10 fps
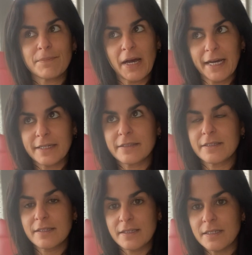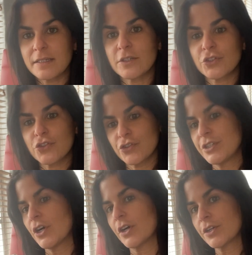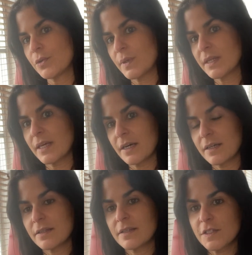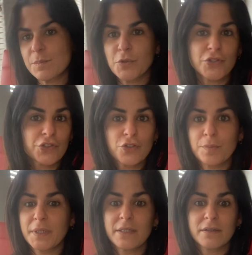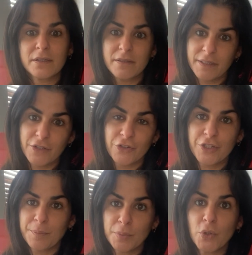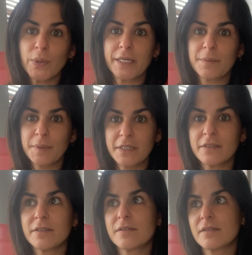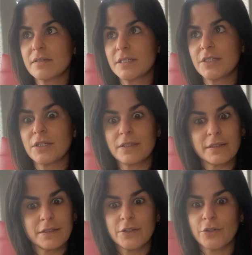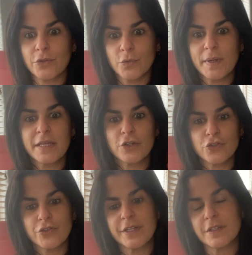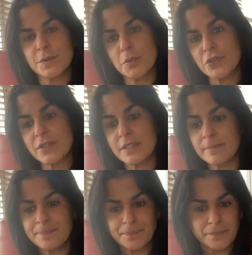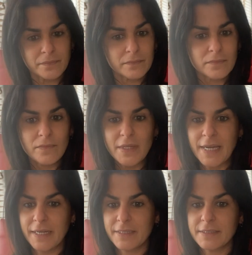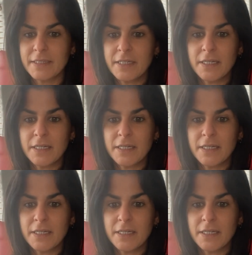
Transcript: I can see an attorney arguing that this person should be considered an employee because, you know, the way that you're treating this person and